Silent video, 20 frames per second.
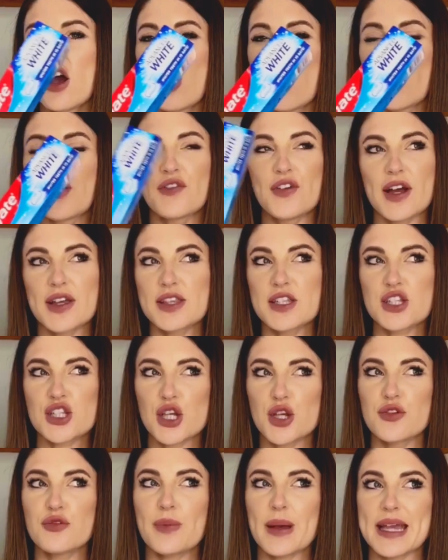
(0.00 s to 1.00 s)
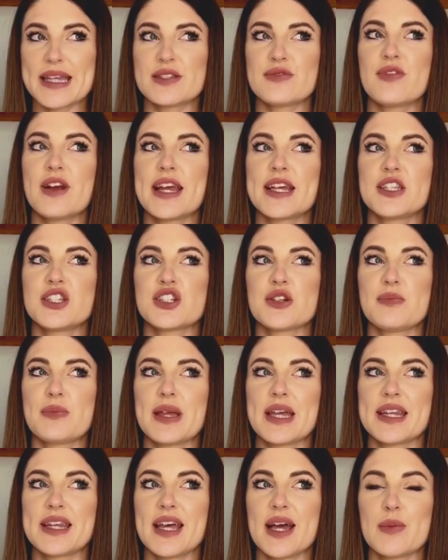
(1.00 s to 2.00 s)
I find the toothpaste range in
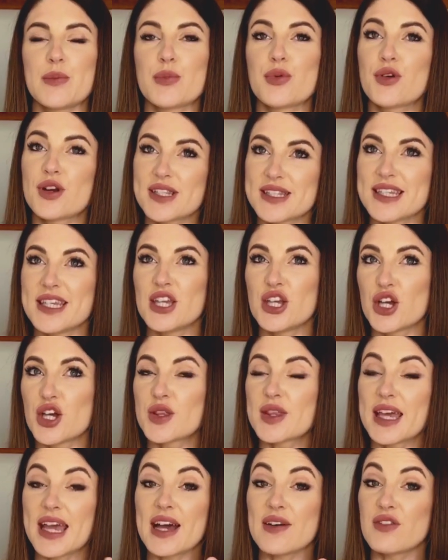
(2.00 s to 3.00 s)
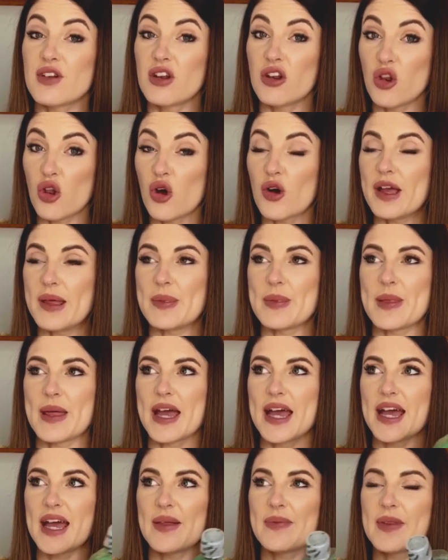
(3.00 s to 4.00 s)
B&M pretty good. They have a lot in there
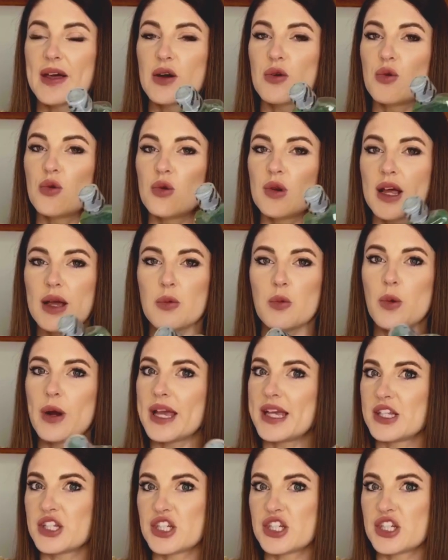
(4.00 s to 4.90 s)
and they're all like way